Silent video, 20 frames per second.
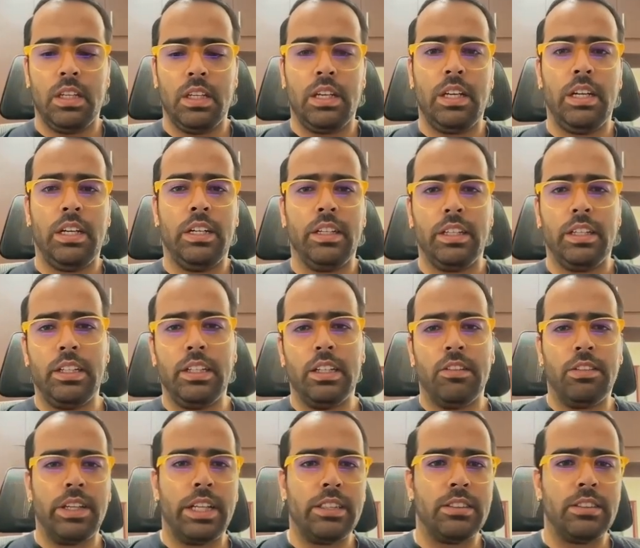And in
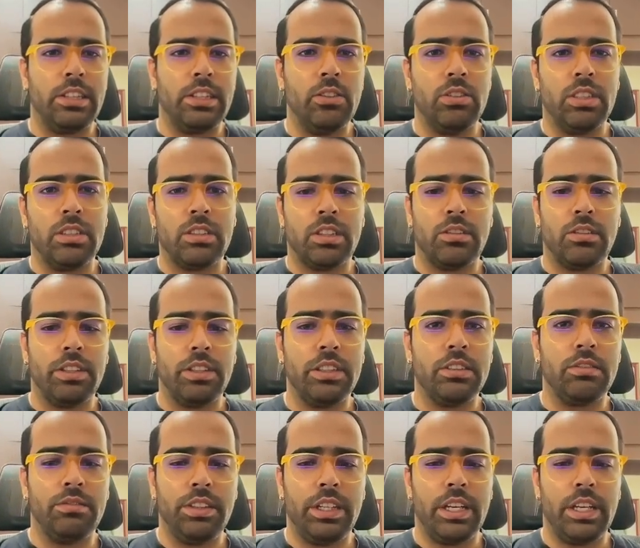our executor
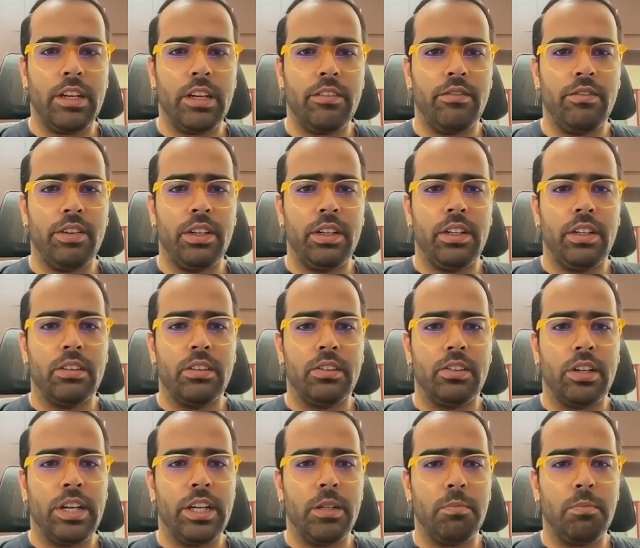service, we have
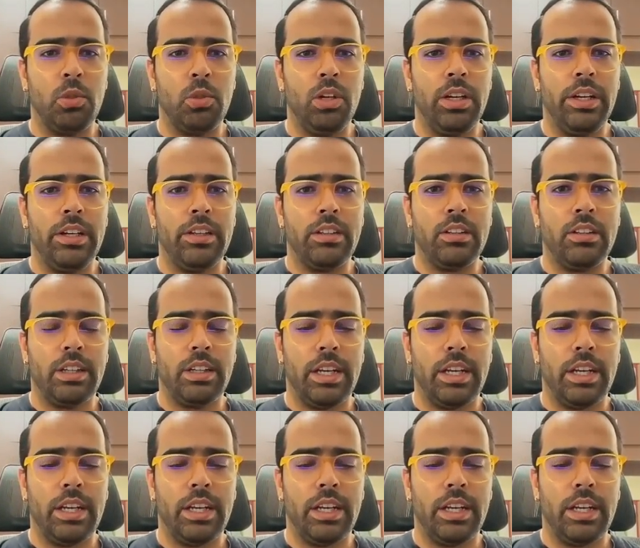thread pool here,